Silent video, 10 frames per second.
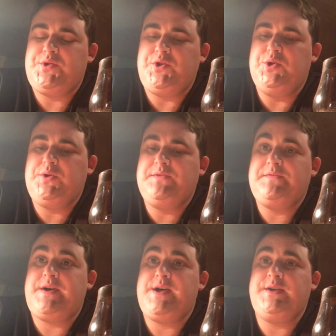you can
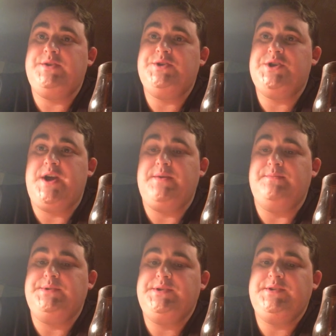find
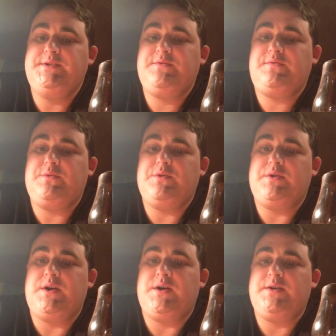gems
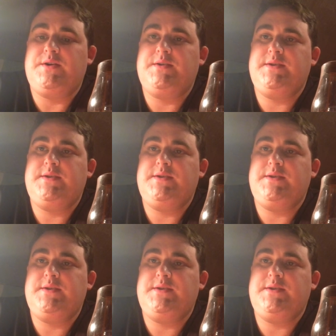for